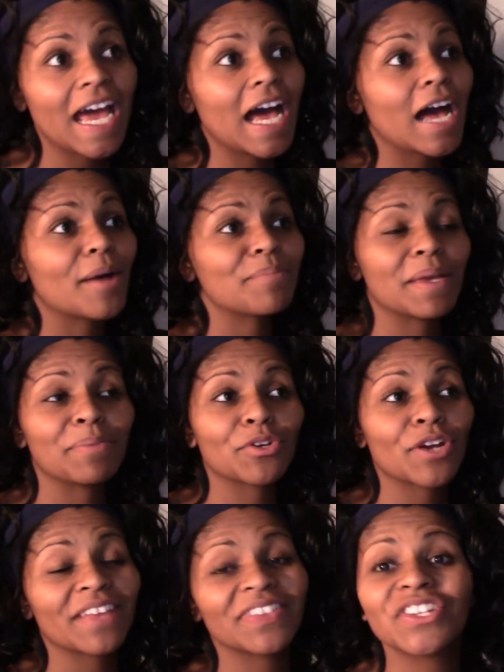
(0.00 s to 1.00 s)
um, maybe
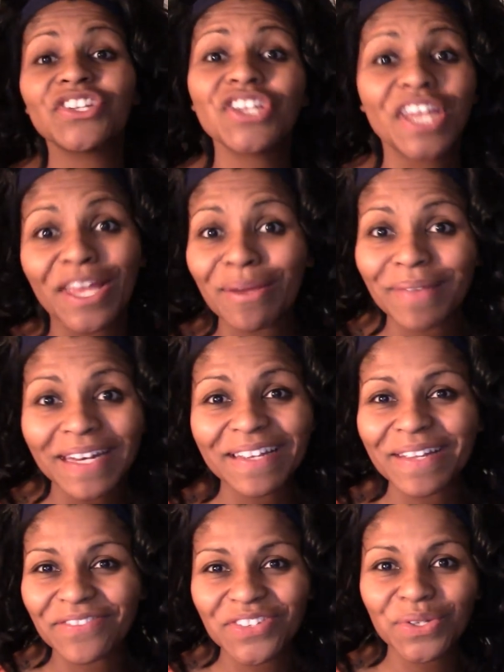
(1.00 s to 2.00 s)
you're at the gym and it
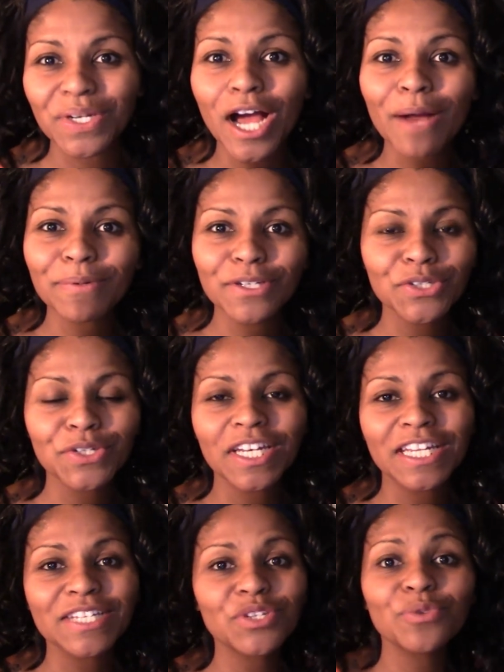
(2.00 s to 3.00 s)
gives you an
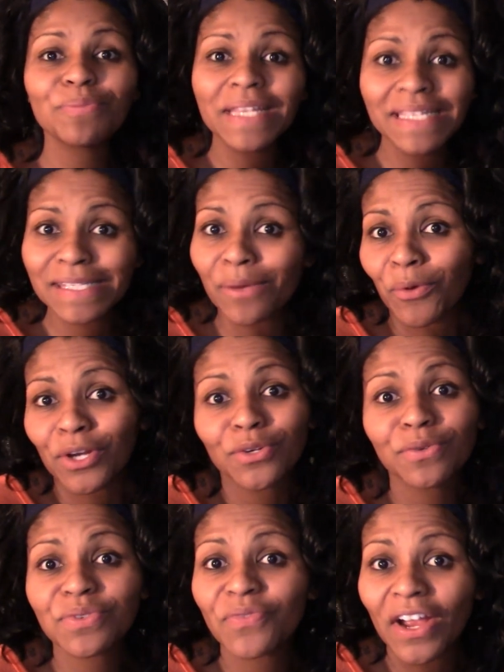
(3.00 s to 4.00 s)
opportunity to meet someone
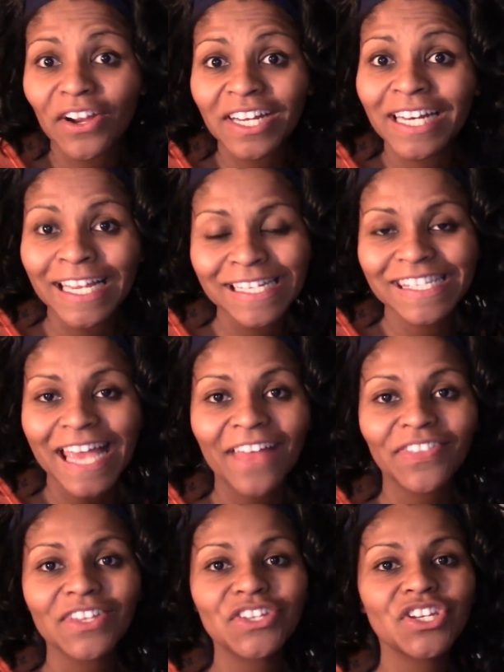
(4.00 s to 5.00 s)
who's very nice
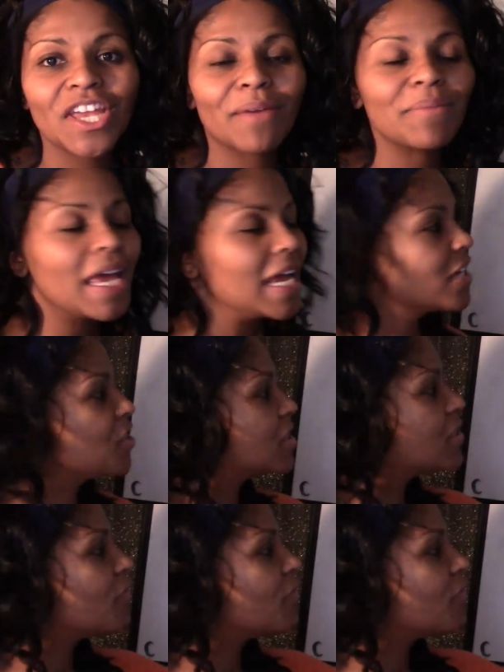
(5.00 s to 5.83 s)
at the gym. It's just a